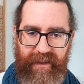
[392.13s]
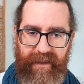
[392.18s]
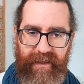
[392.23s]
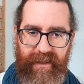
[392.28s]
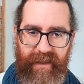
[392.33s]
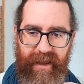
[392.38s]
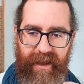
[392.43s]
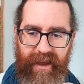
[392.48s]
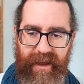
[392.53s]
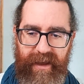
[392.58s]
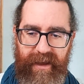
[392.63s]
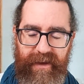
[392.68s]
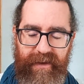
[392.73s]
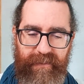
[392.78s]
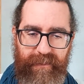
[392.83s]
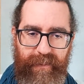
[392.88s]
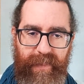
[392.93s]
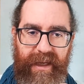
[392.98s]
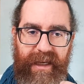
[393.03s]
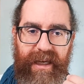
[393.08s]
the
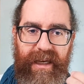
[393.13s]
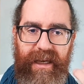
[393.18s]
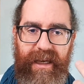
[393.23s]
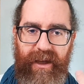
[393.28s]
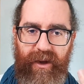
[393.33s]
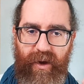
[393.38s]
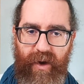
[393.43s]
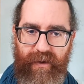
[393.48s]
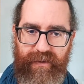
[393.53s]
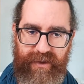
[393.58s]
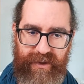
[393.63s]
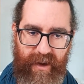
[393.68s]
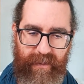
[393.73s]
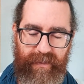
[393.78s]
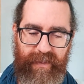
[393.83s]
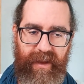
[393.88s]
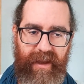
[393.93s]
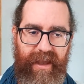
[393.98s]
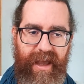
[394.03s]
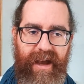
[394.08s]
beginning of
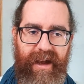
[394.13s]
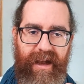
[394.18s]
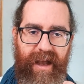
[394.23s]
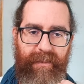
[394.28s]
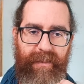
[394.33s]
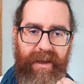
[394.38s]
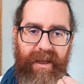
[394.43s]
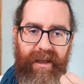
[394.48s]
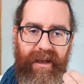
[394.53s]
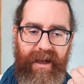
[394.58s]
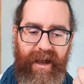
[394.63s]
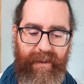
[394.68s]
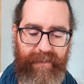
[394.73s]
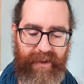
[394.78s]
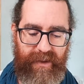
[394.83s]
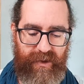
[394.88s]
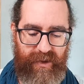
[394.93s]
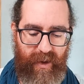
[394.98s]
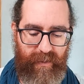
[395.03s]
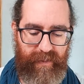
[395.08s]
something, yeah? Coming,
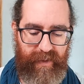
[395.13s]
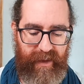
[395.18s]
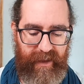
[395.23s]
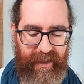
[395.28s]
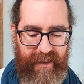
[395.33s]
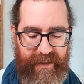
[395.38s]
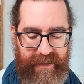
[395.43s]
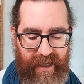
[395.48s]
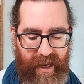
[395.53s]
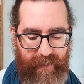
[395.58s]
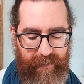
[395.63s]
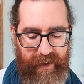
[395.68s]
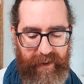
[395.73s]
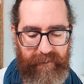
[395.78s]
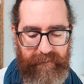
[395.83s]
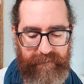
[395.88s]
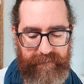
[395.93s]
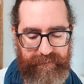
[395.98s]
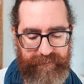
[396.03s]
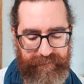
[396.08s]
something is coming.